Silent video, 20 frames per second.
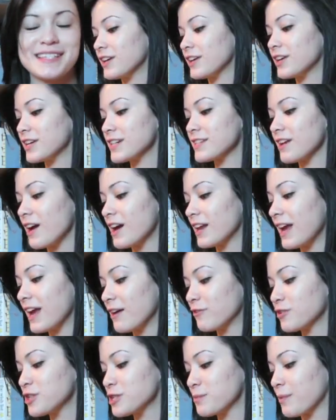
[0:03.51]
There is on
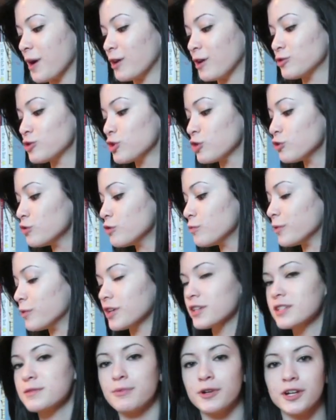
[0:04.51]
average about two
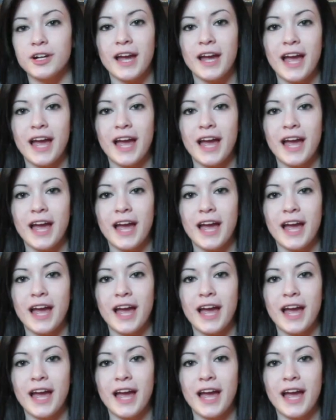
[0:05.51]
books per